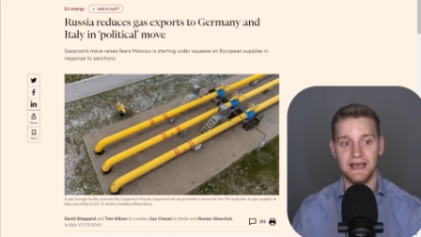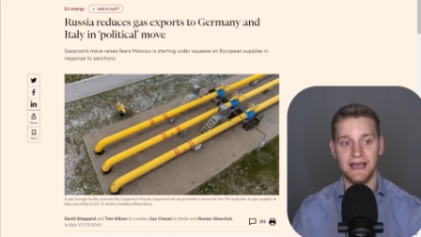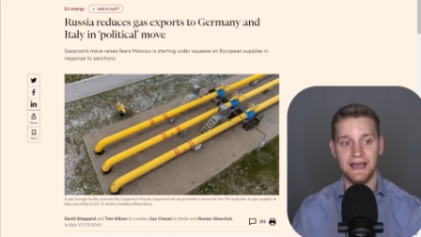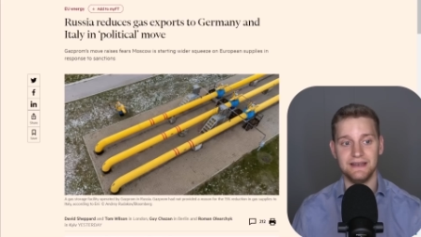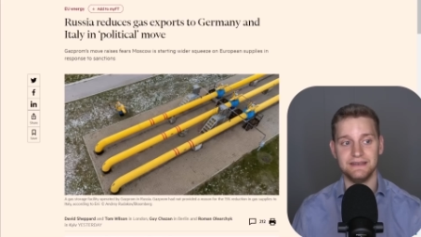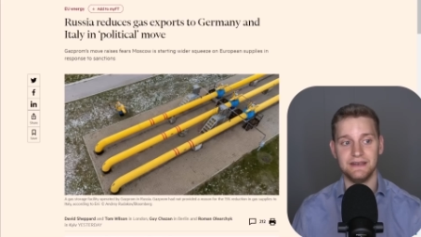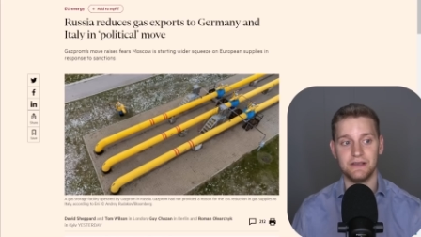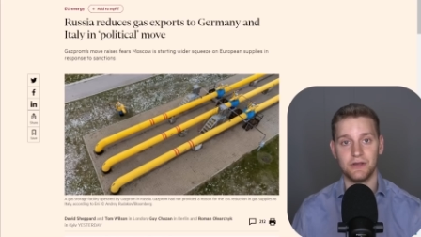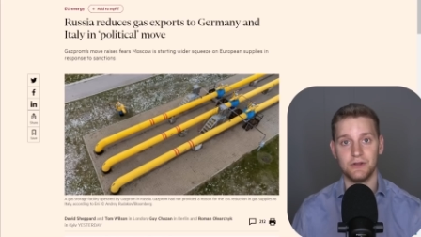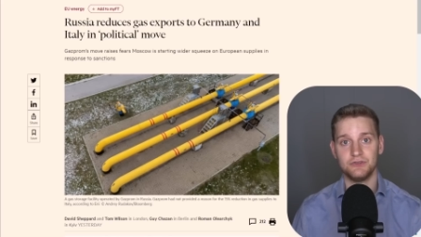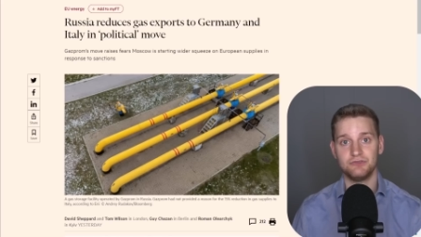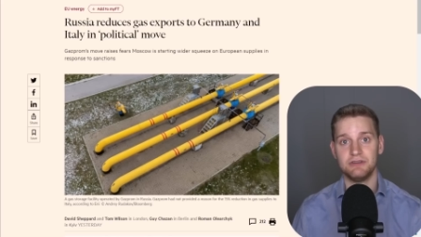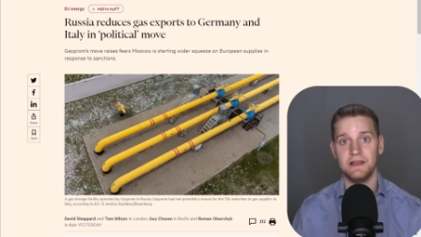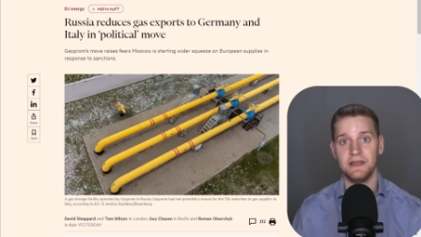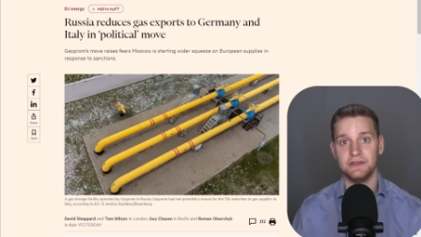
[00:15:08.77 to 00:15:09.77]
And in a
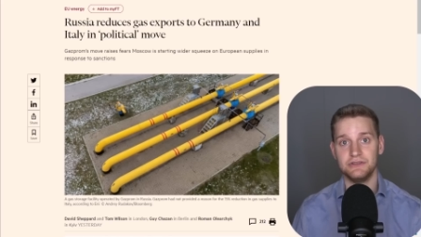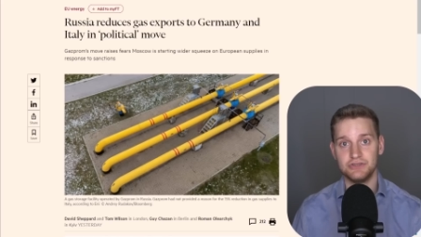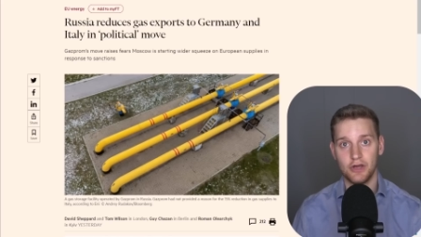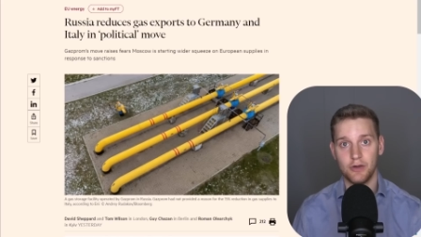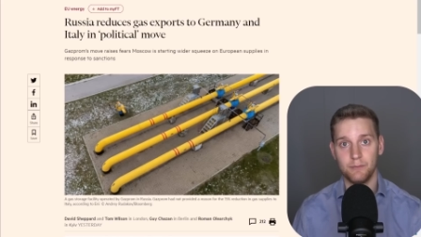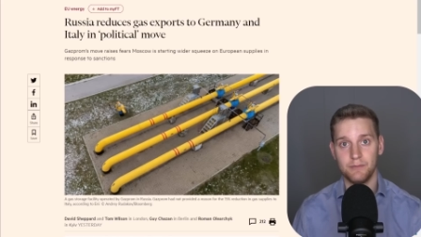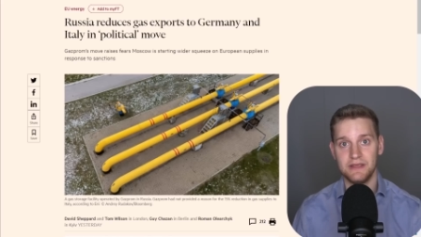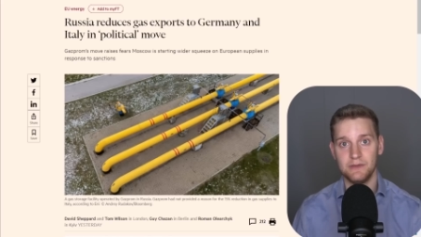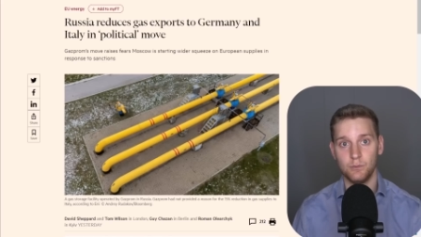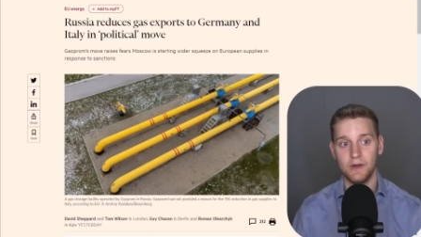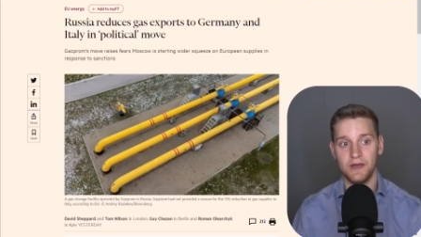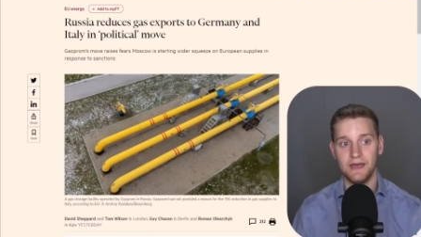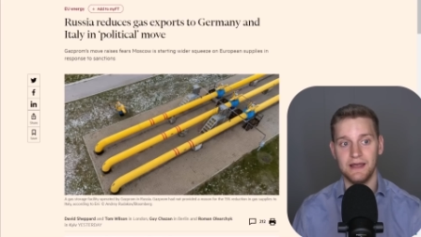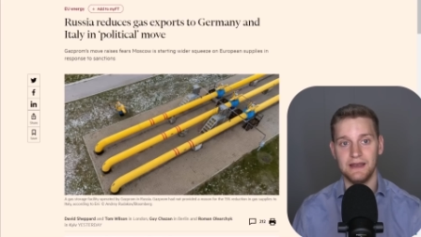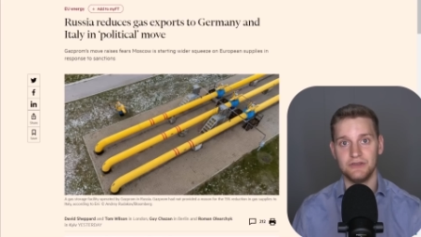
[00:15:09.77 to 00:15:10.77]
country like Germany,
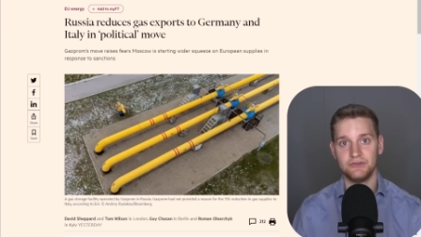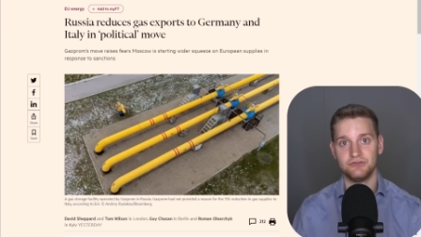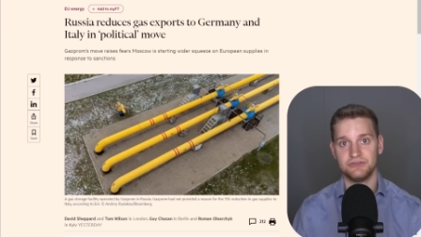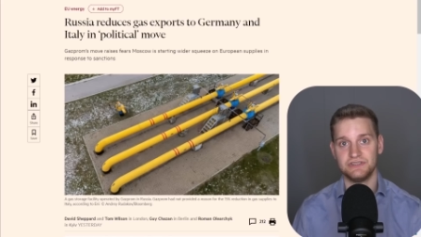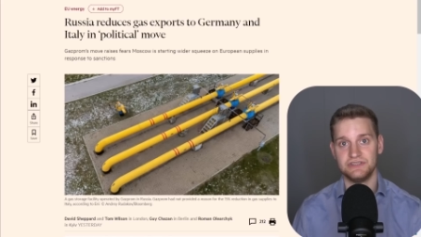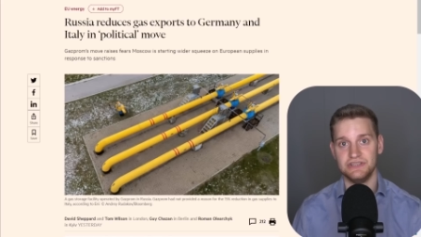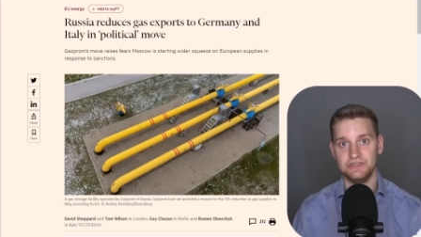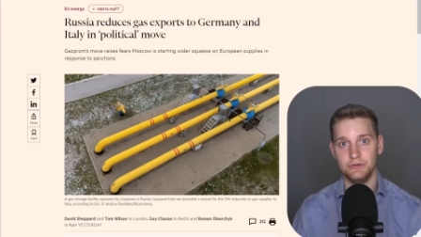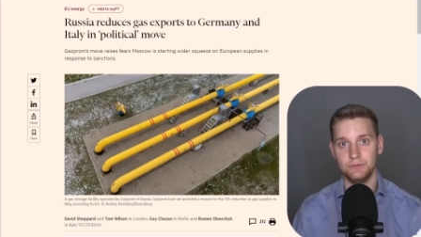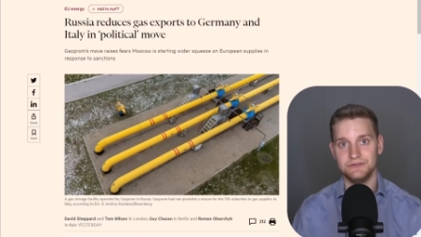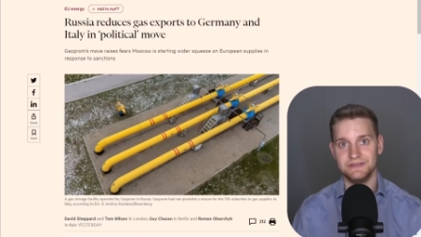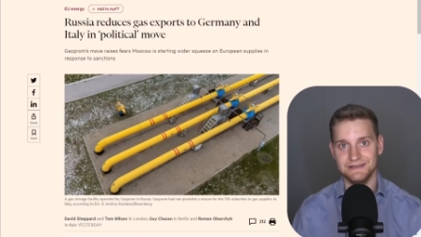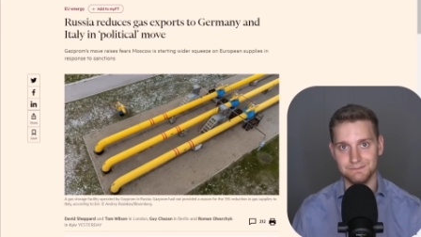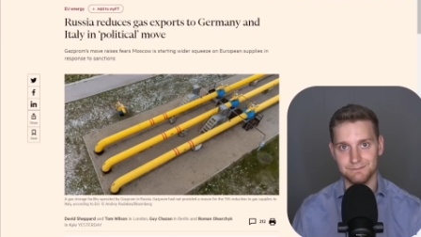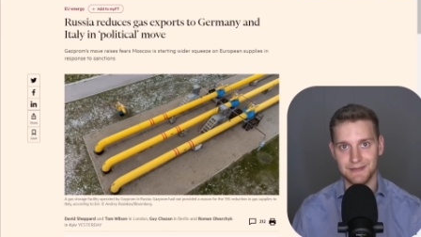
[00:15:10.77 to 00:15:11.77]
where electricity
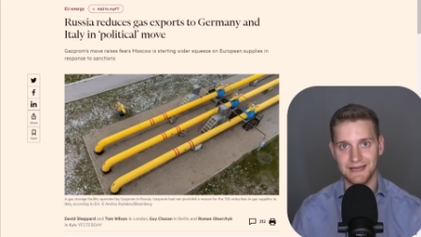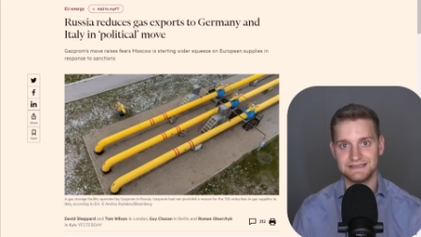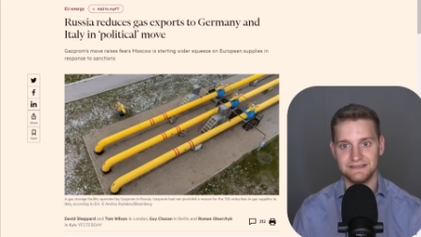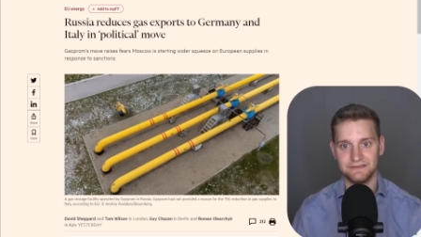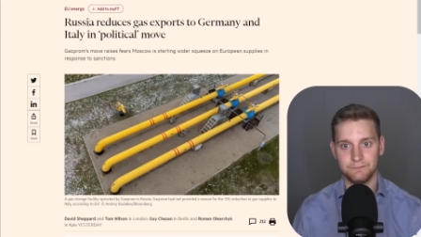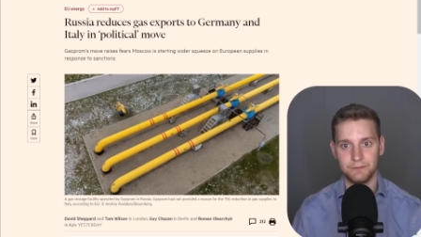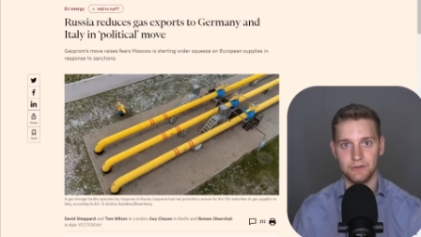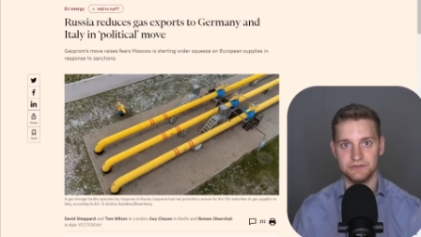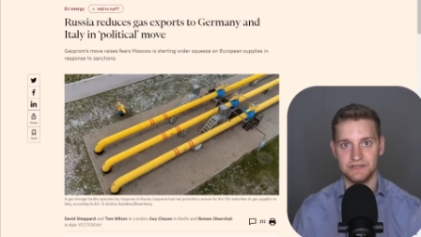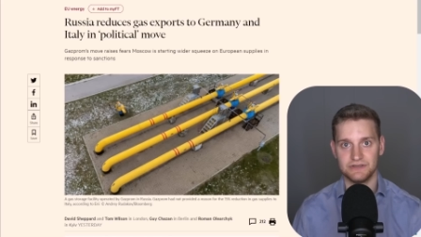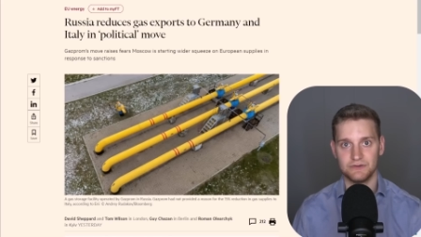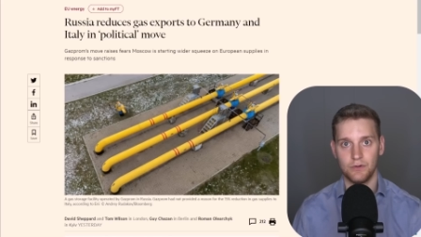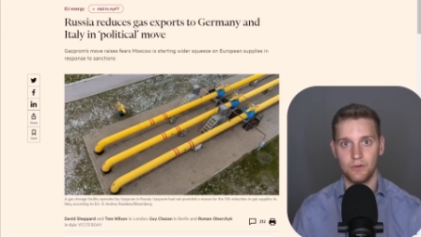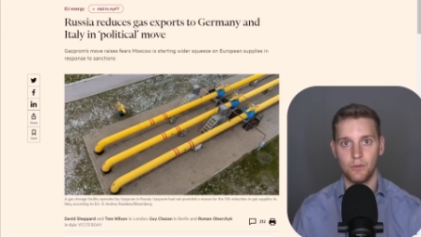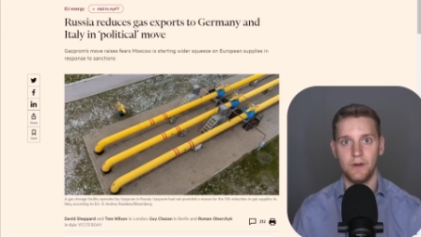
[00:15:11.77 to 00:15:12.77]
use is massive because
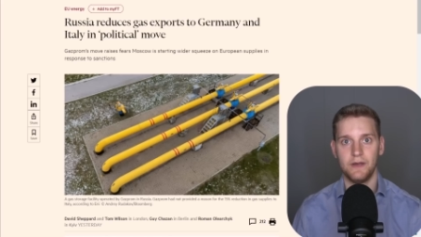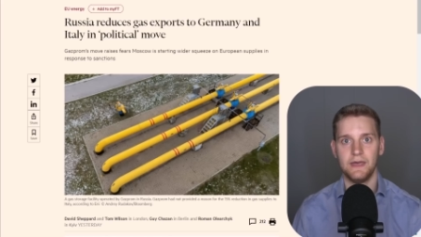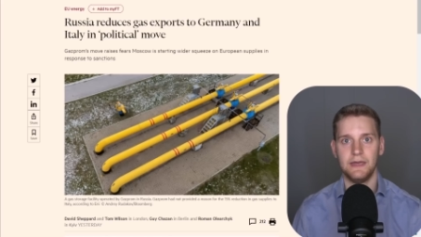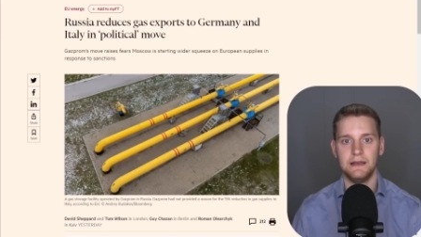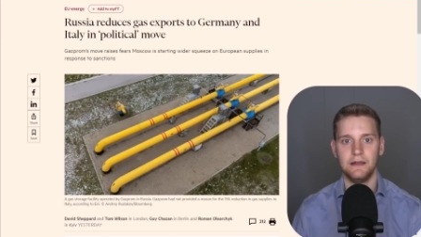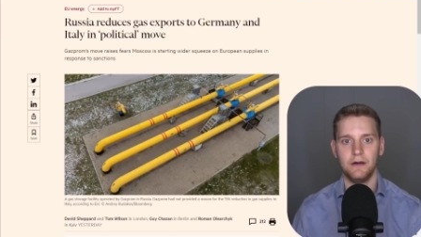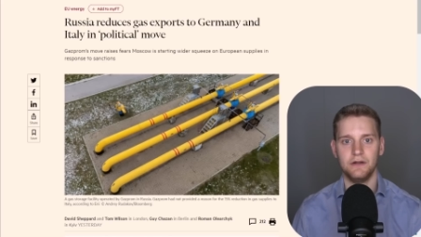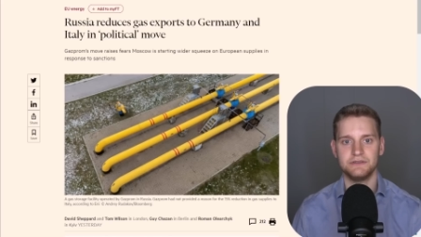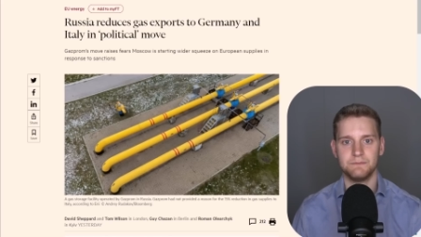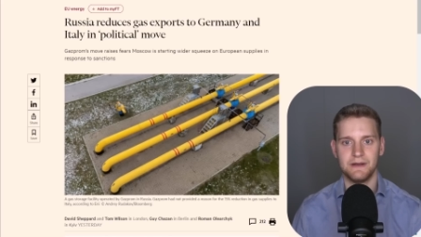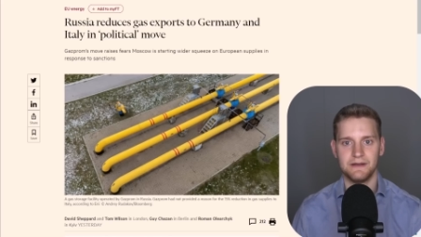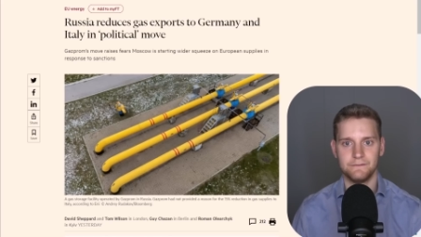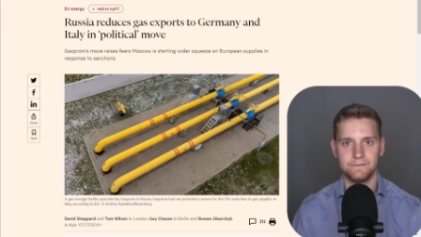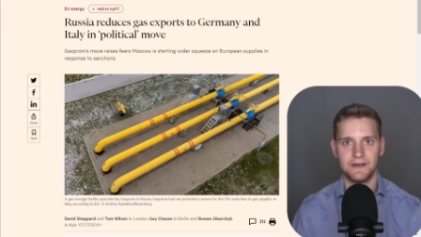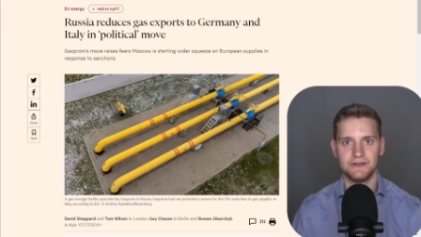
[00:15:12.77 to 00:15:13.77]
it's got quite a large
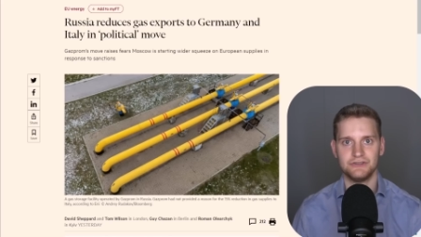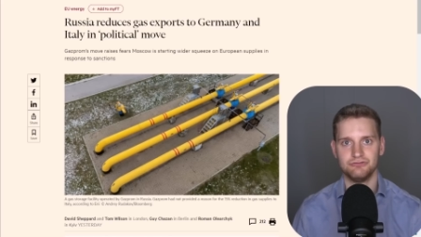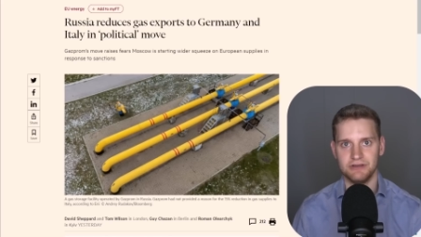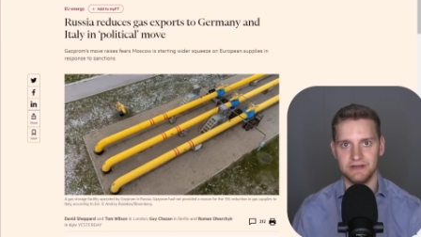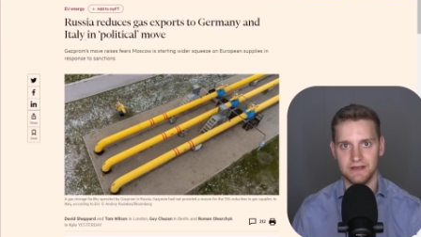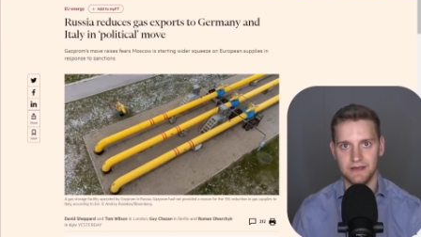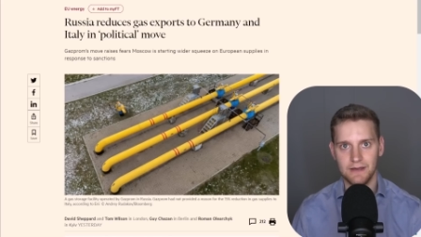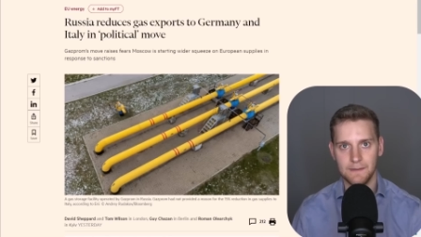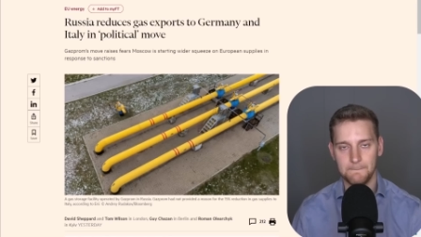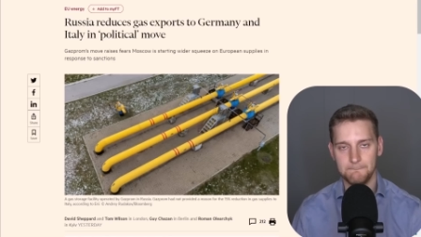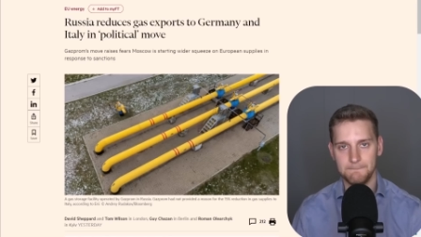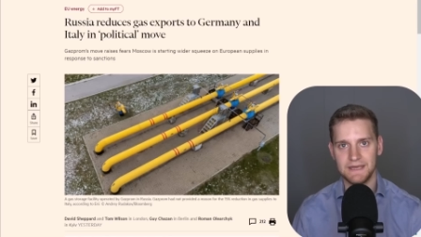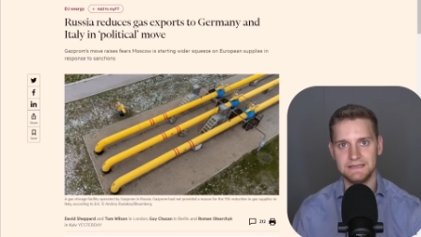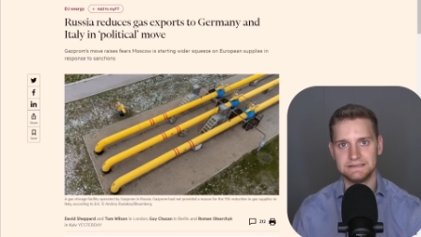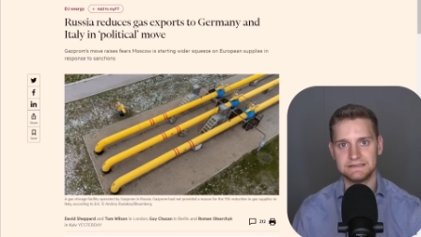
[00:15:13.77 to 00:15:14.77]
manufacturing
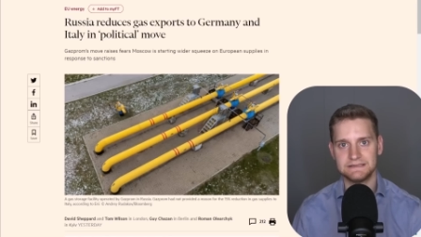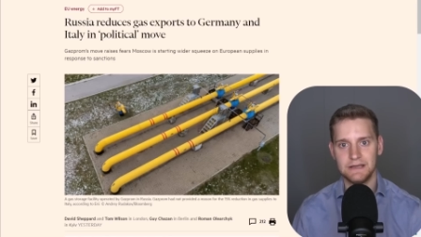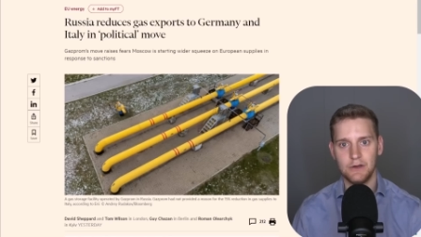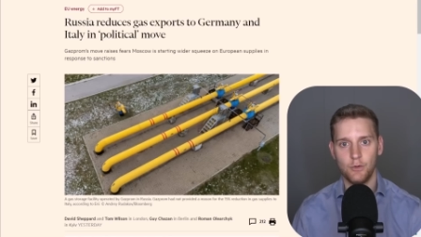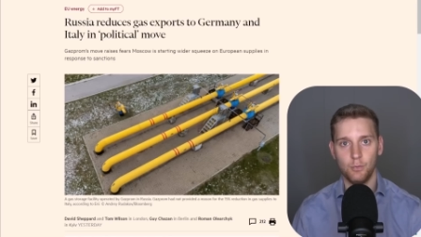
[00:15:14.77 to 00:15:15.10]
base,